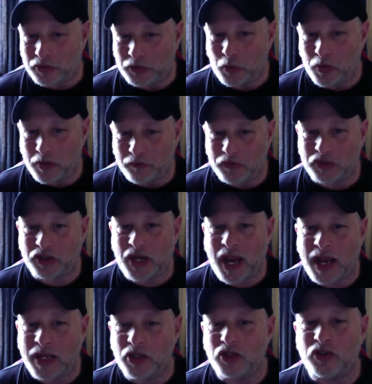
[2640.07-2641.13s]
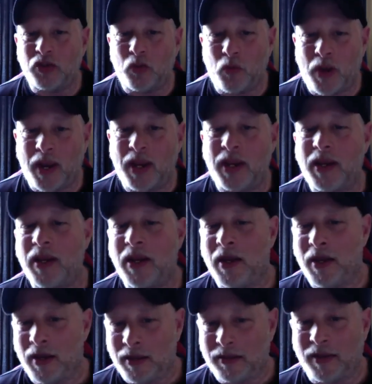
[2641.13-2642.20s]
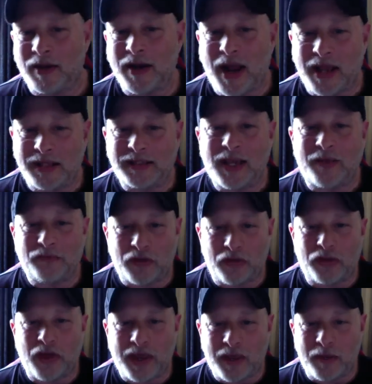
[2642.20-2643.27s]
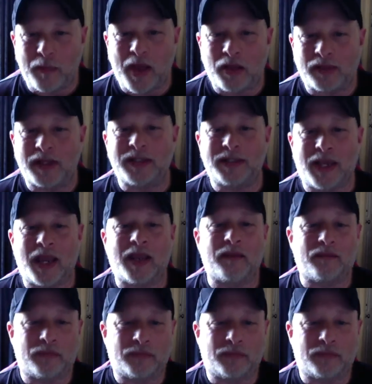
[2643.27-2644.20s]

sort of changed the way the Knights have to think about this game.